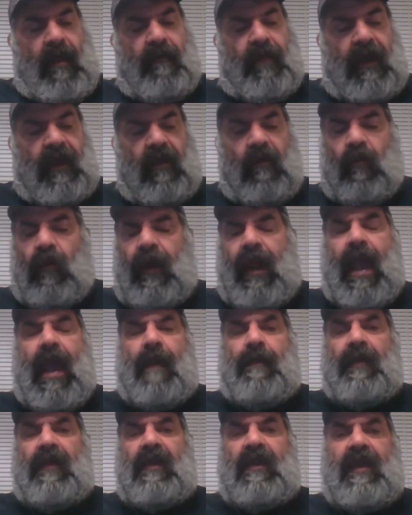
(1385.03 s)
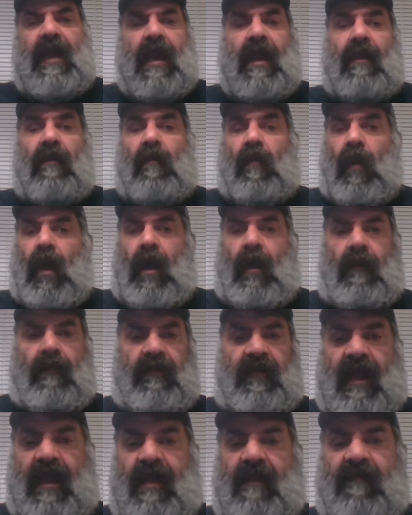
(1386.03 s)
But what happened today?
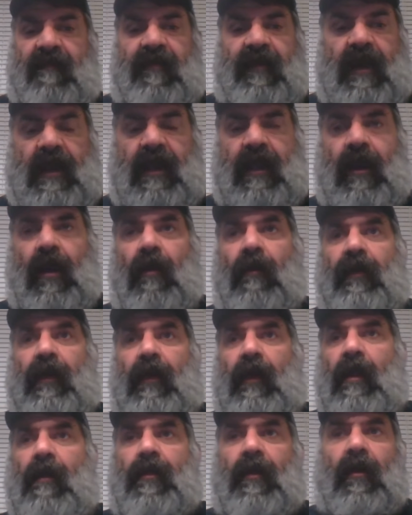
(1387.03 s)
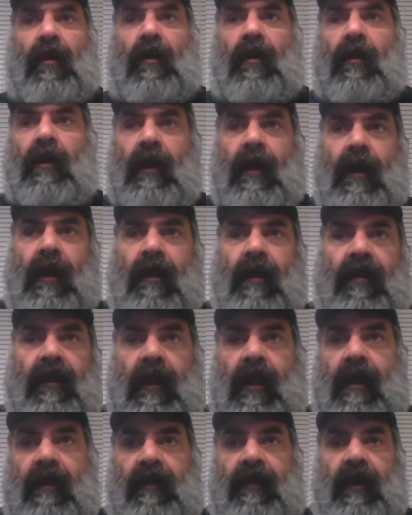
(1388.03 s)
Well, they've you know the liberal
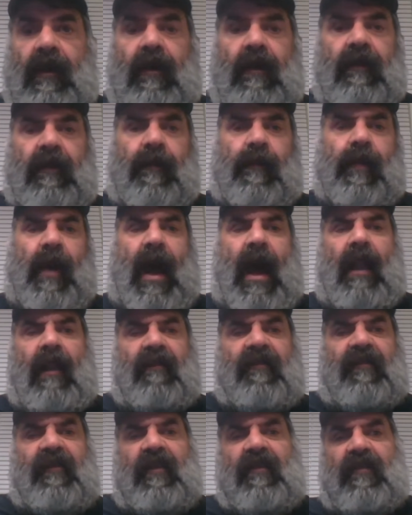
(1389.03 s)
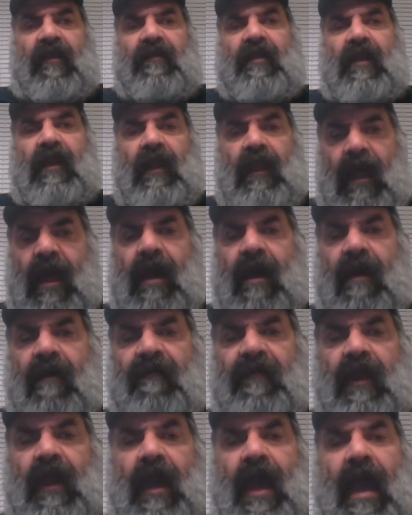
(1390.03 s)
the the the policies of the
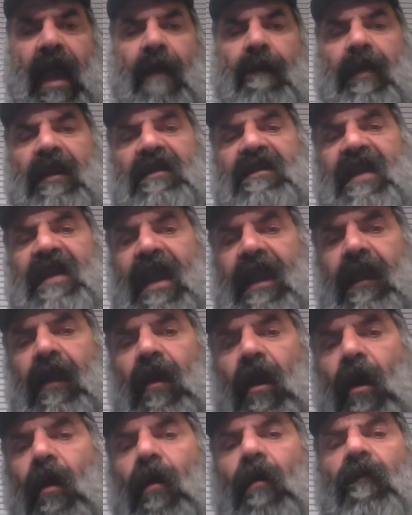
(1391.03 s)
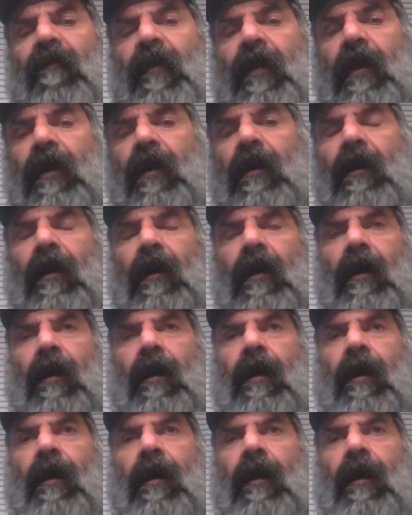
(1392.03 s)
left have been taken over